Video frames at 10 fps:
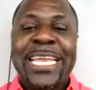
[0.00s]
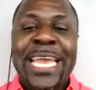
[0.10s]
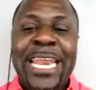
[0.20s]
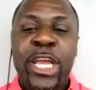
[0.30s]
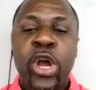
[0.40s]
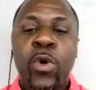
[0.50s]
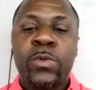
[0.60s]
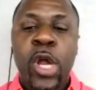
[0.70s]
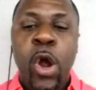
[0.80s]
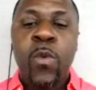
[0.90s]
getting
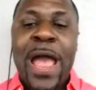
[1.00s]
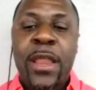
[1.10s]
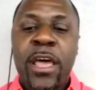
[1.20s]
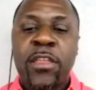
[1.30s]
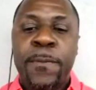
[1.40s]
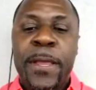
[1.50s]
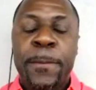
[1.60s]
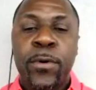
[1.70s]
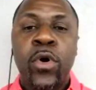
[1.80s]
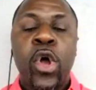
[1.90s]
around other people